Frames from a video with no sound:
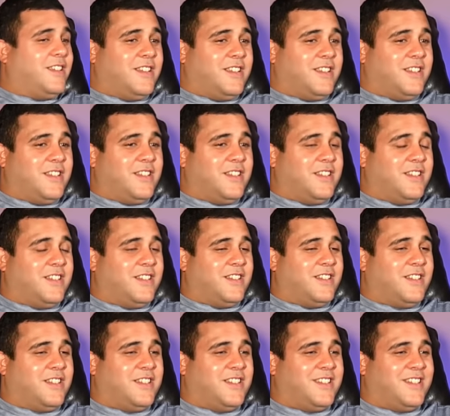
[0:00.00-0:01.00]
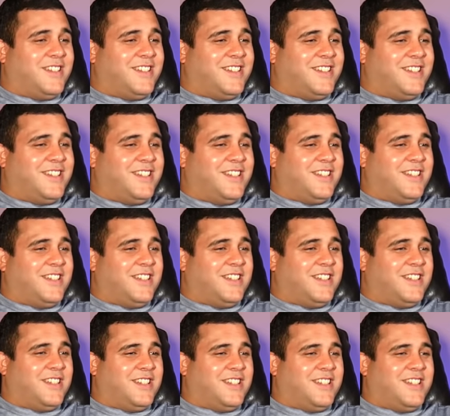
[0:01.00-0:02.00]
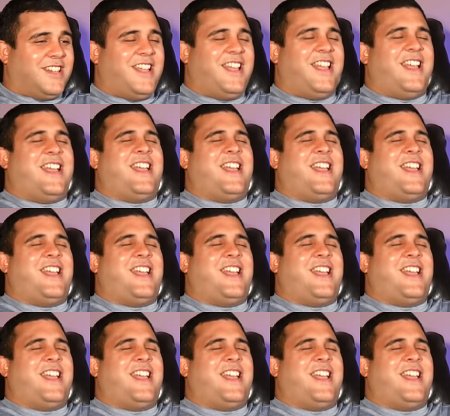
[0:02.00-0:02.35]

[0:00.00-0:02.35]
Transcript: [no speech]